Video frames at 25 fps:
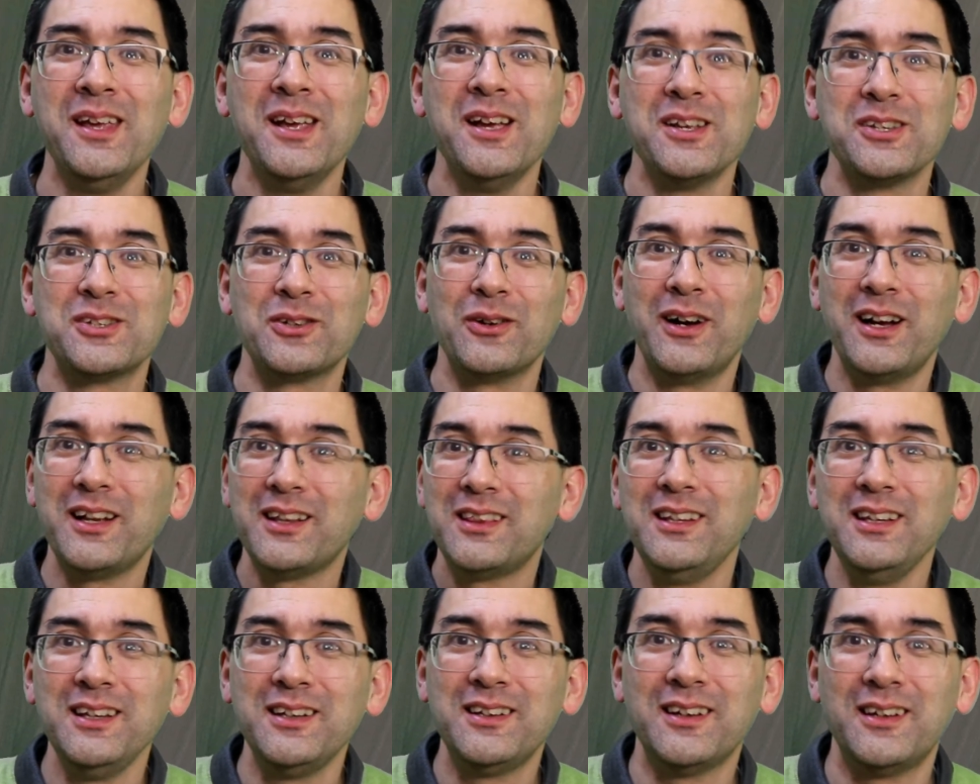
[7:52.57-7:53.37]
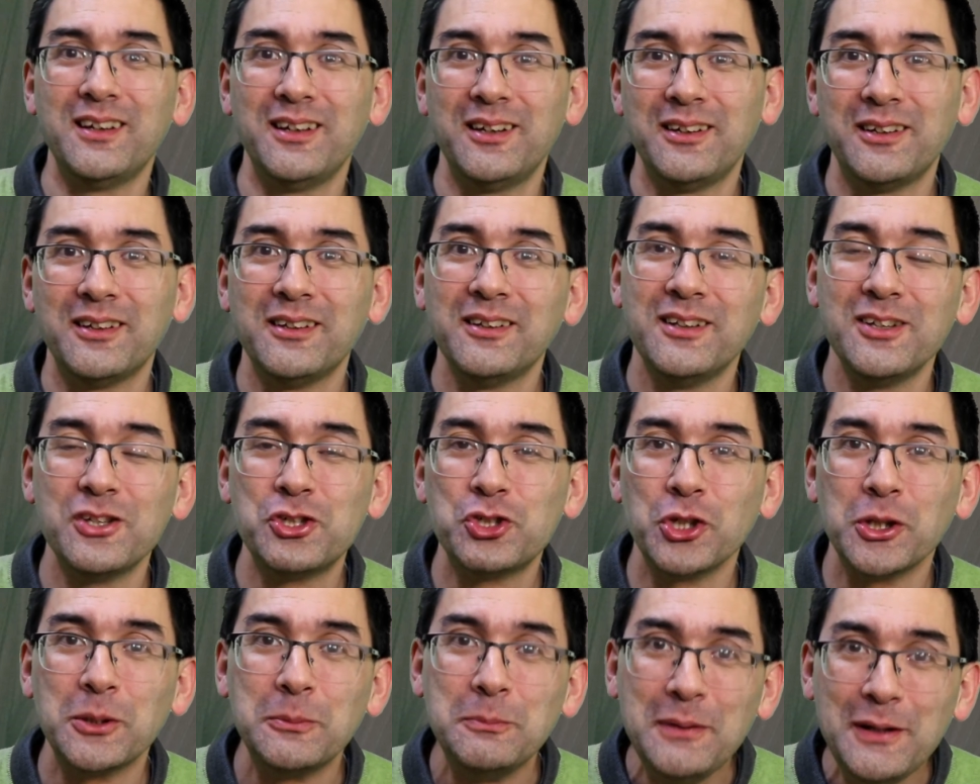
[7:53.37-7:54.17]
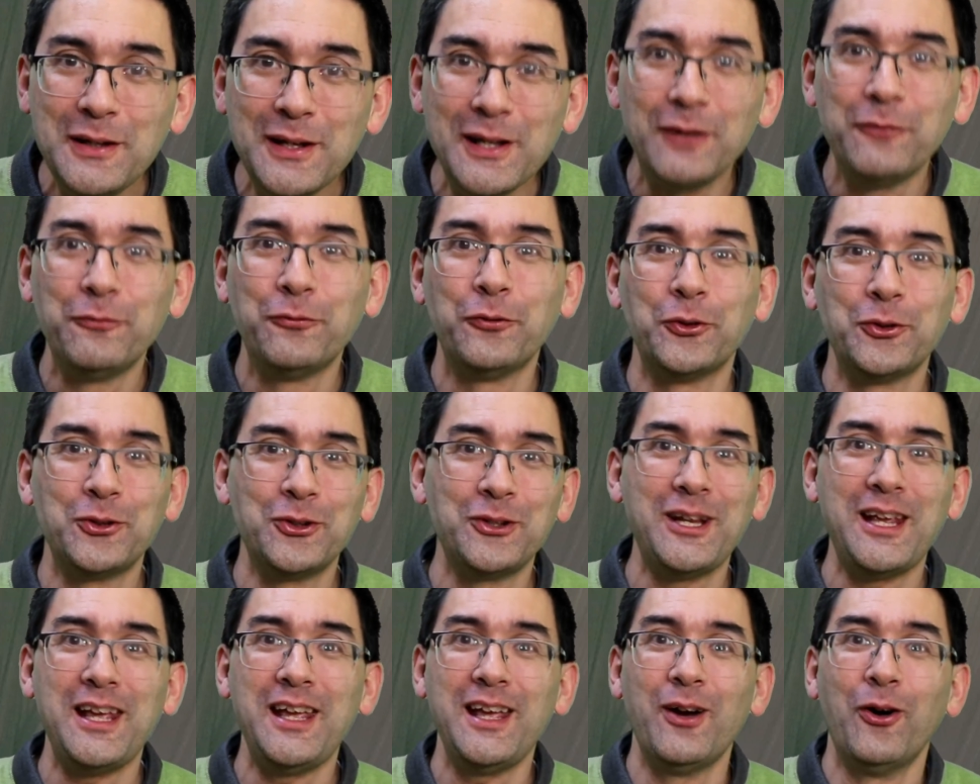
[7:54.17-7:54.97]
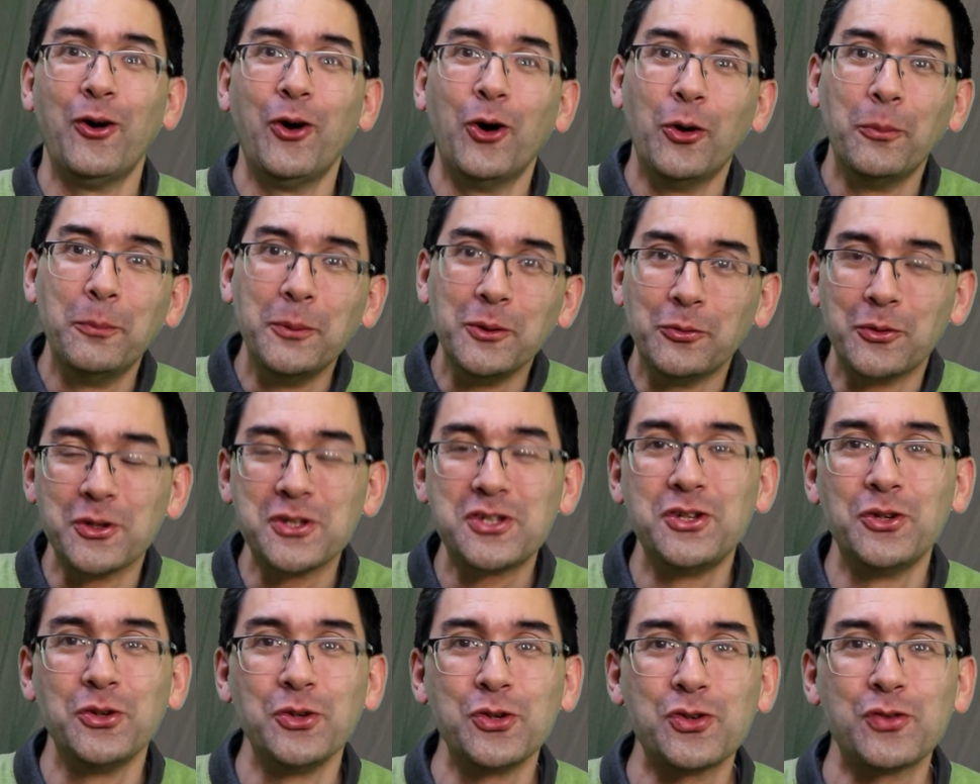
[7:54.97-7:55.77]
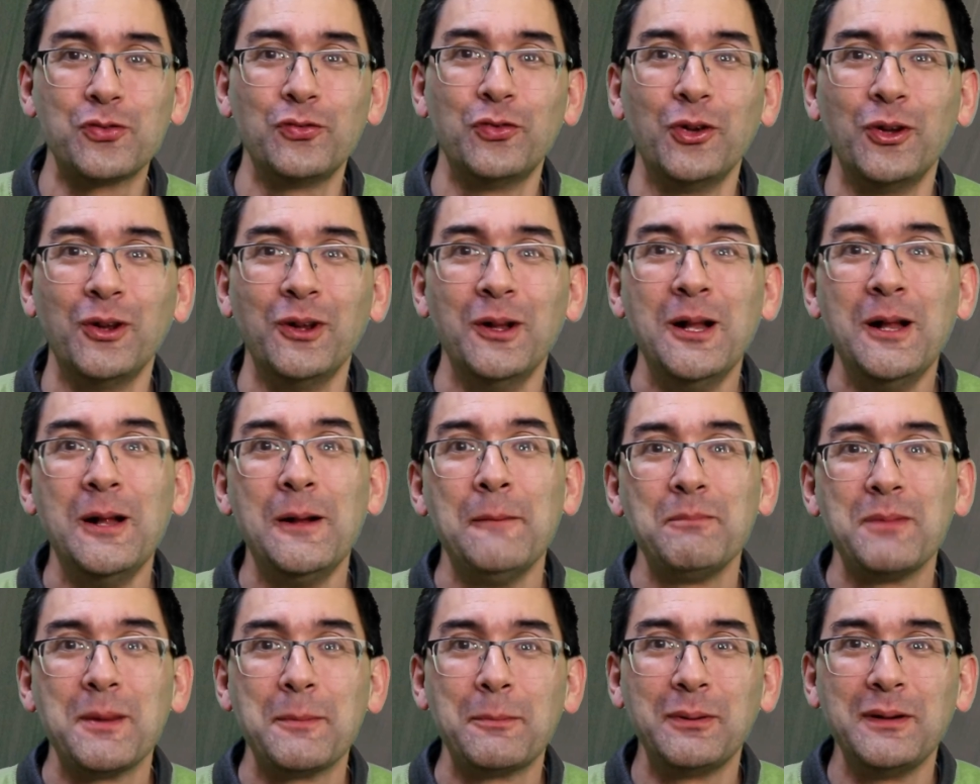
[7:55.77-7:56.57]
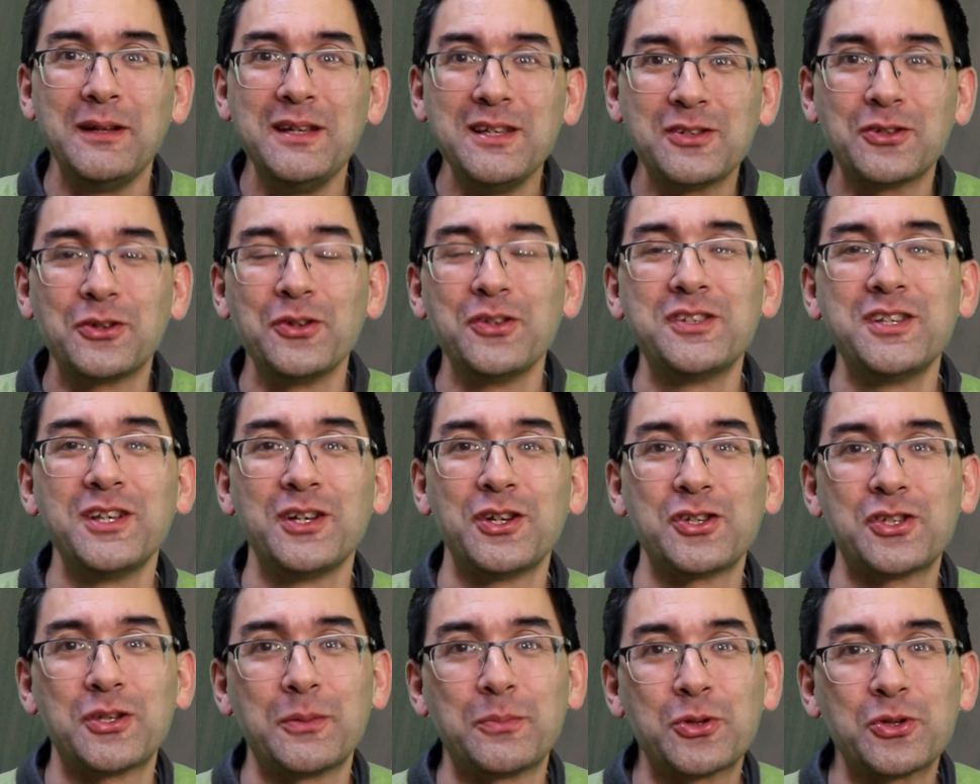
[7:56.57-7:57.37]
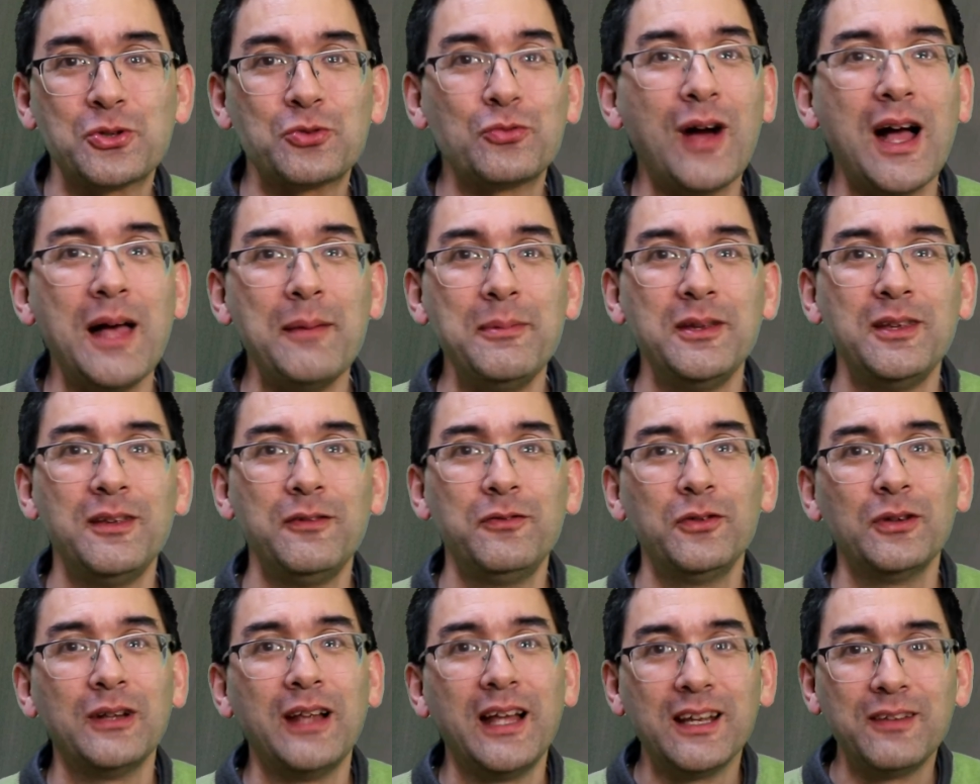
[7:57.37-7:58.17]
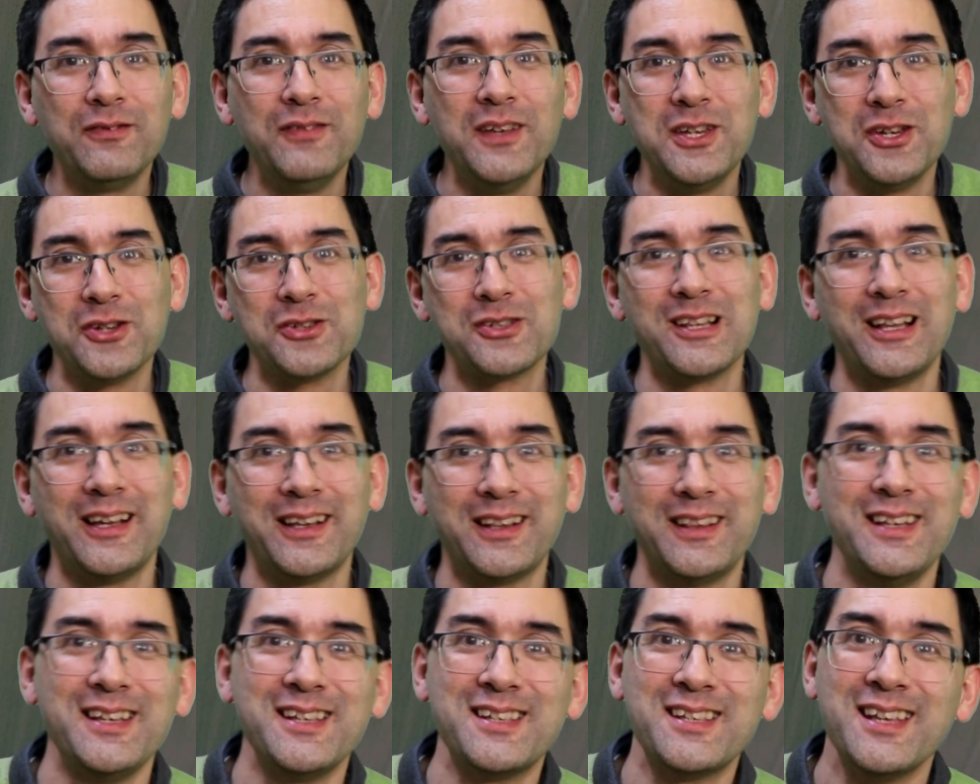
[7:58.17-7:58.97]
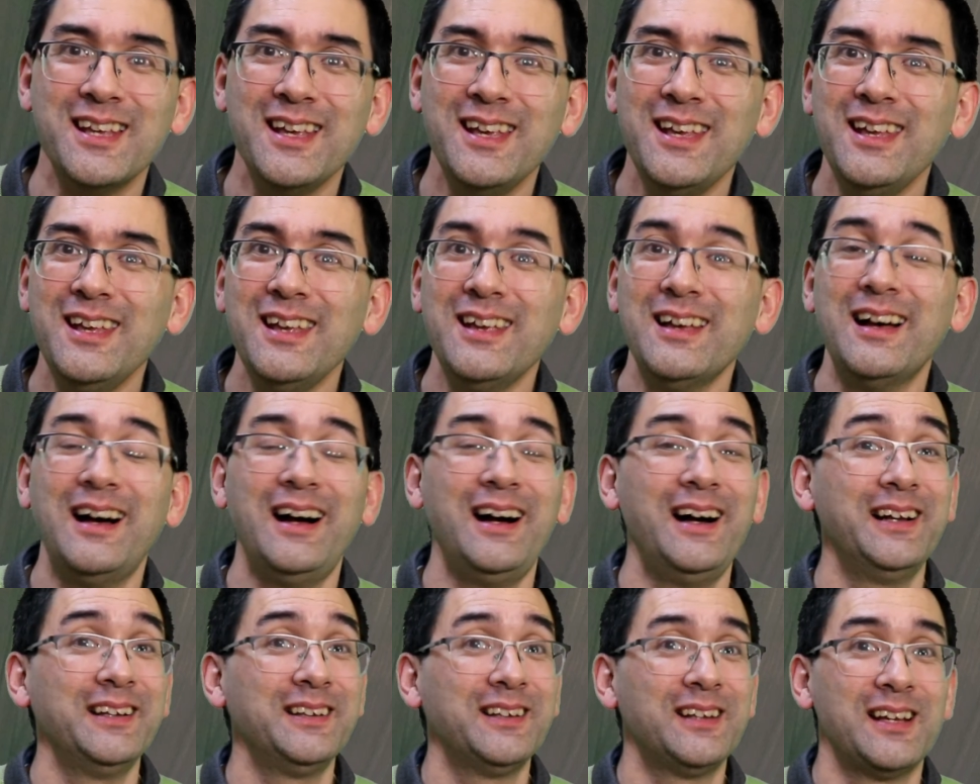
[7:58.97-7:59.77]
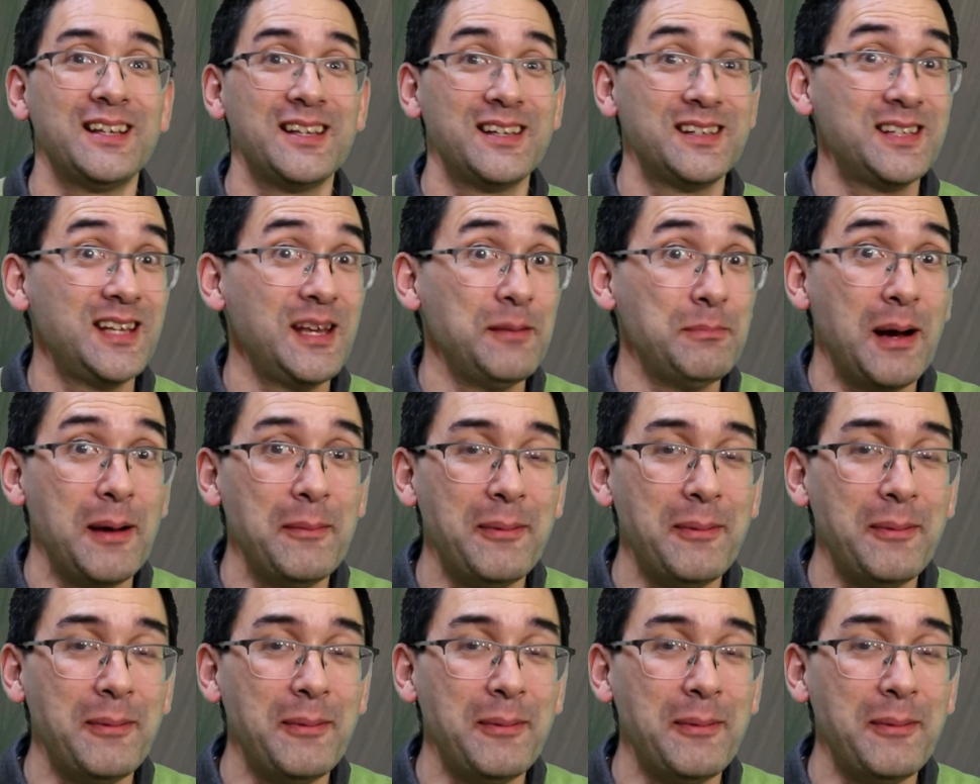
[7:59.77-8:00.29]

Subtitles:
So I think this should be it for today. I hope it was useful. Please consider subscribing if you like videos like this, and I say bye